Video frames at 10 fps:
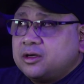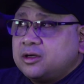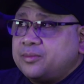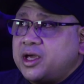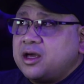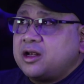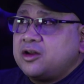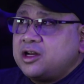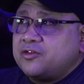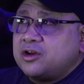Man, I
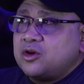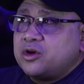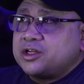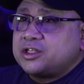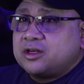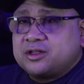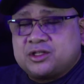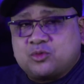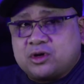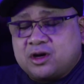don't even know where to start
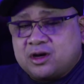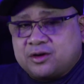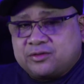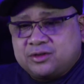this one off.